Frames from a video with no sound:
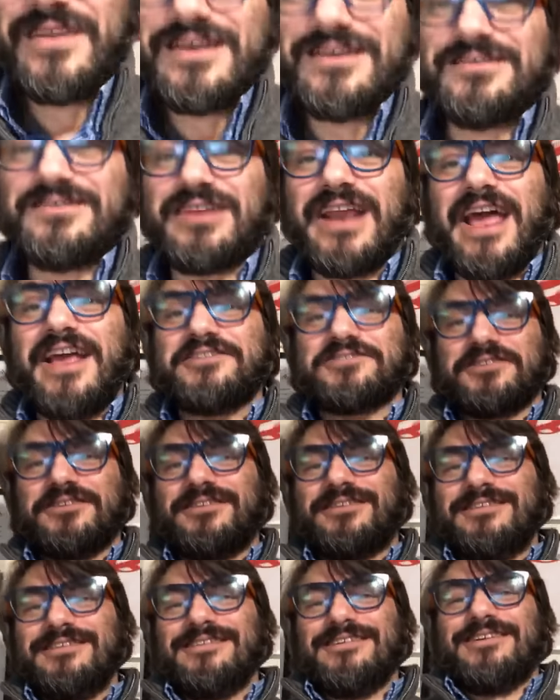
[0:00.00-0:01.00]

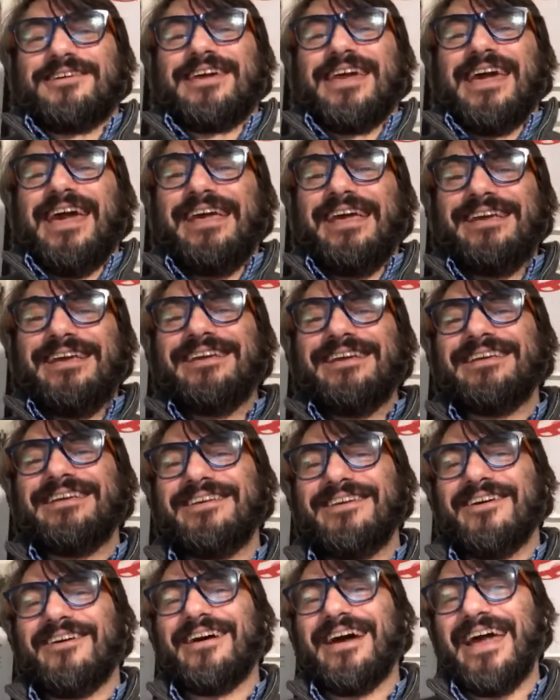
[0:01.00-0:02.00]
treasure, okay, in
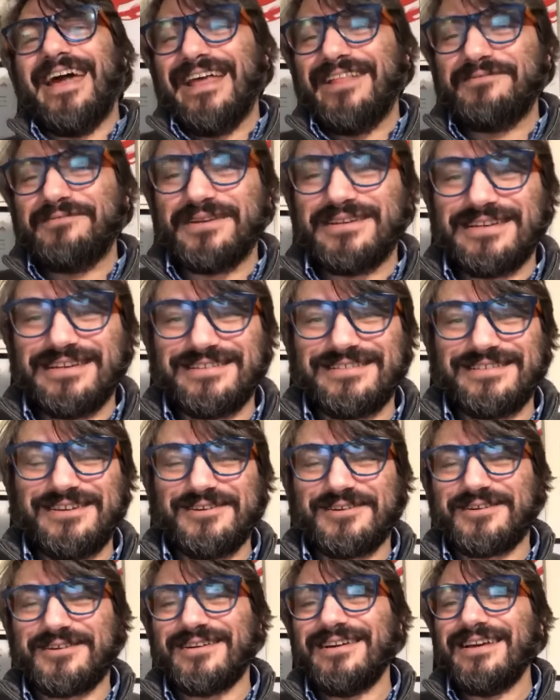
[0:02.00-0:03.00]
your hand, which is
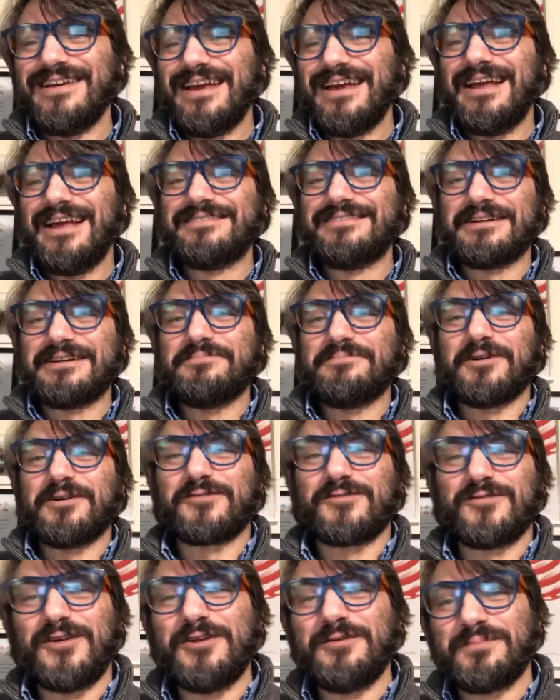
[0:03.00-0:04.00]
your entry
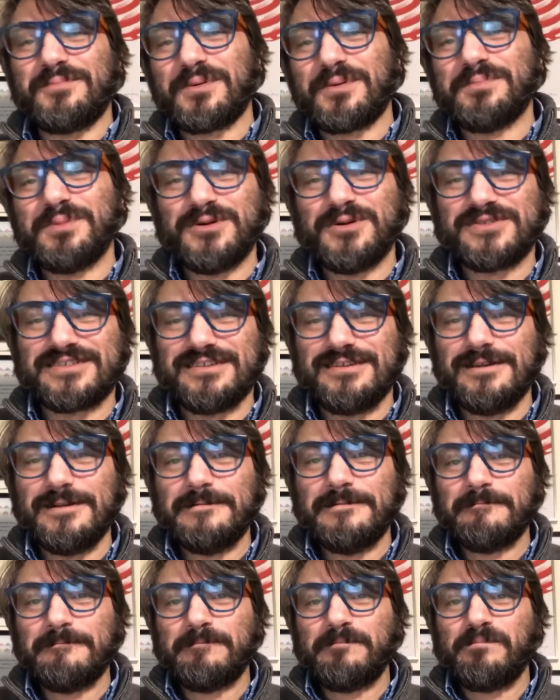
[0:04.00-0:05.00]
portfolio proposal,